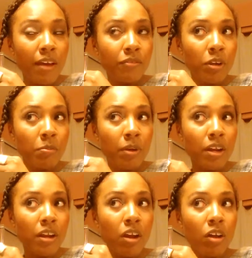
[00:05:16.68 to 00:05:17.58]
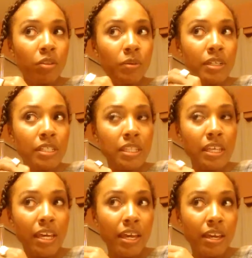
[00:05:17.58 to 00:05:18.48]
after I braid it all the way to
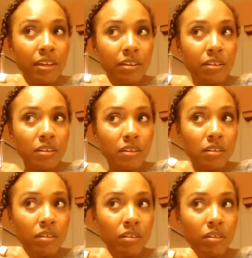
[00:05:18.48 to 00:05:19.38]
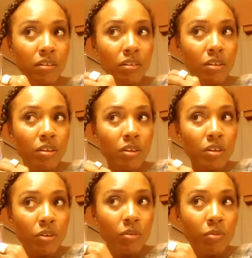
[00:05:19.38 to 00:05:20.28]
the end,
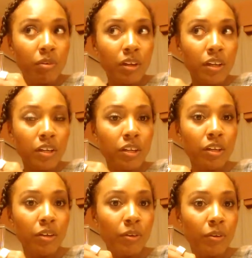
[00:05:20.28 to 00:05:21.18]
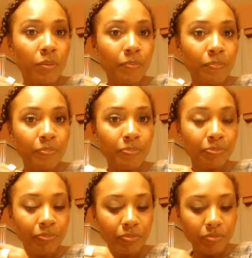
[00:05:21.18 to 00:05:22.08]
what I do
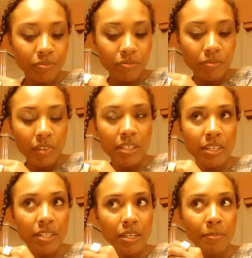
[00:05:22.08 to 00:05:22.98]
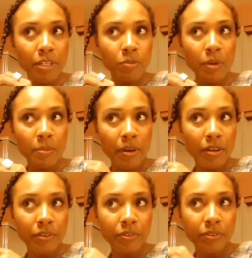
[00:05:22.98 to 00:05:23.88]
is I take my spray
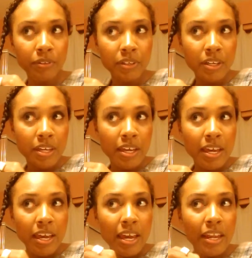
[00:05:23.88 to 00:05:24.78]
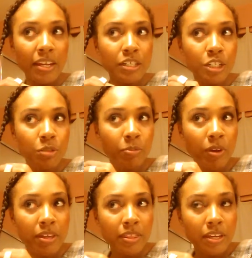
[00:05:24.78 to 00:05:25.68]
bottle and I just
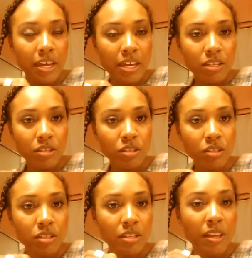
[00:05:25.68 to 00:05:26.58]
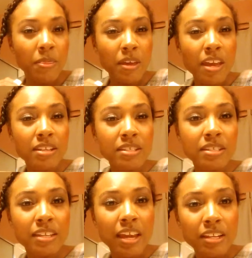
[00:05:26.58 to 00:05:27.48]
spray the ends and the
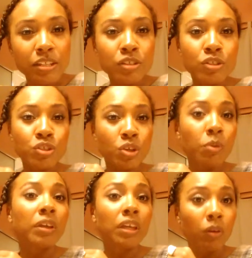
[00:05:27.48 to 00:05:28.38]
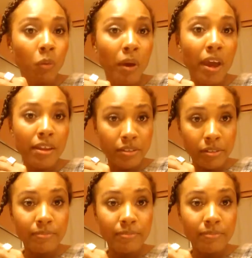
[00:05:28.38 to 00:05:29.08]
ends get soaking wet.